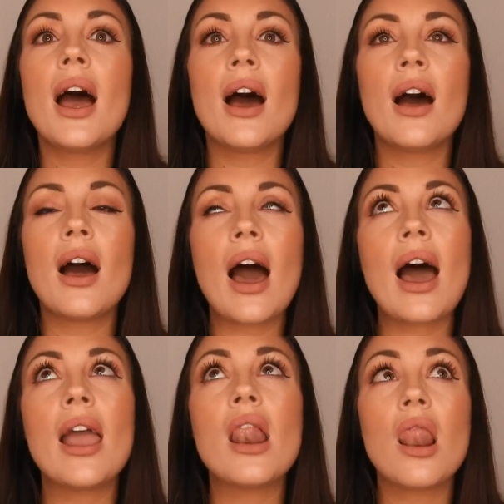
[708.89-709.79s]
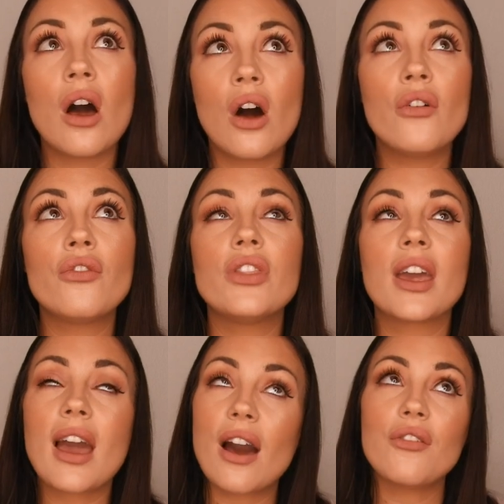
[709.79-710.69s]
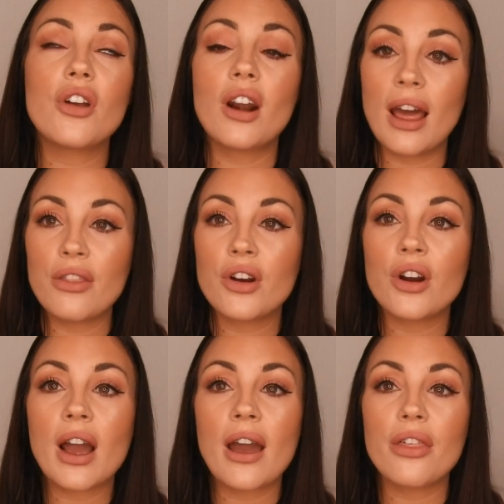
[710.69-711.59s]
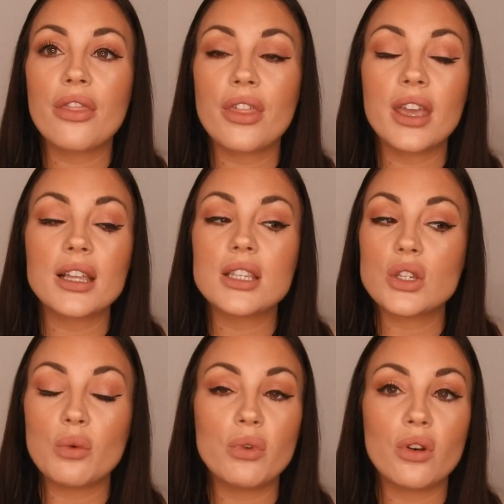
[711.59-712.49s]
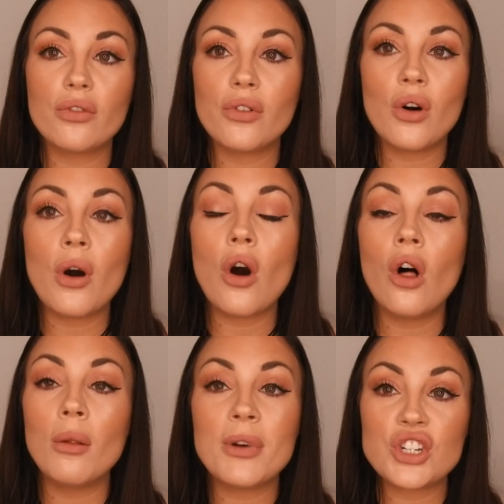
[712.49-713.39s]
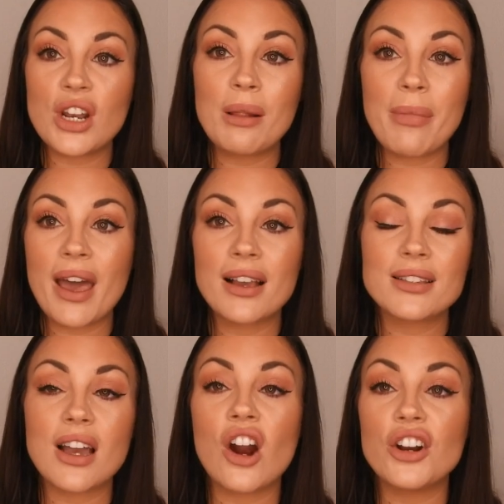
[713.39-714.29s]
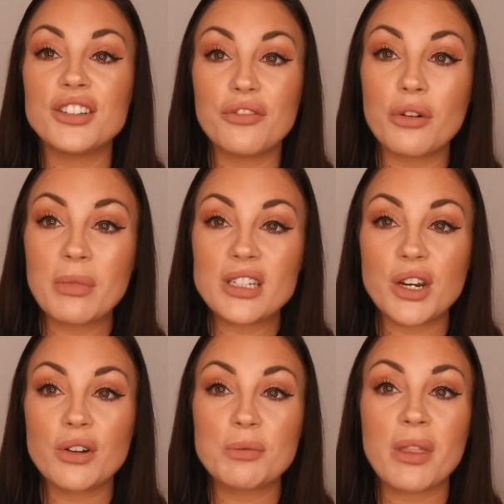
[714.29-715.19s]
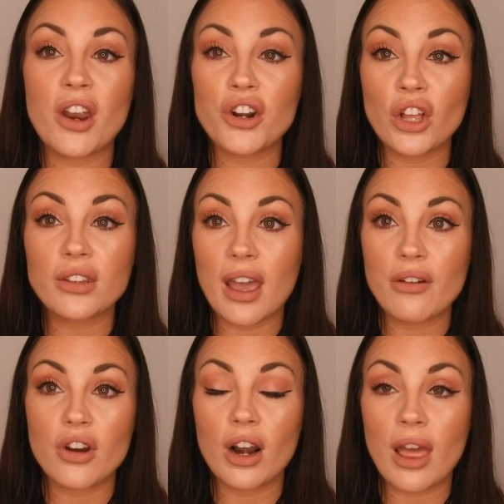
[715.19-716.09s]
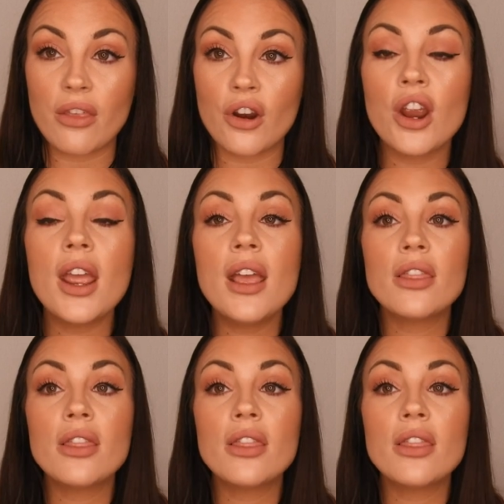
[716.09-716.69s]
I love the caviar leather. I think it's so beautiful. All my Chanel bags are different materials, but they're not caviar leather.